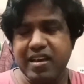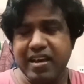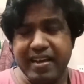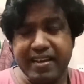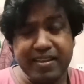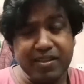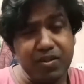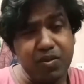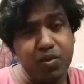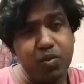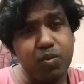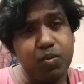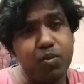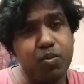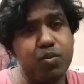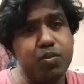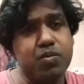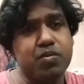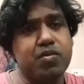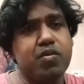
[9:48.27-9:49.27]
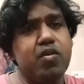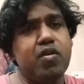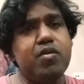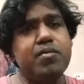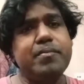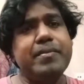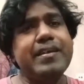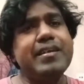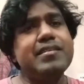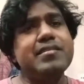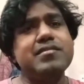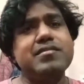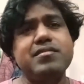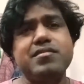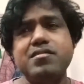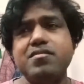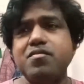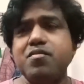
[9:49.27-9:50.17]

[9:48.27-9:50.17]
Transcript: I know government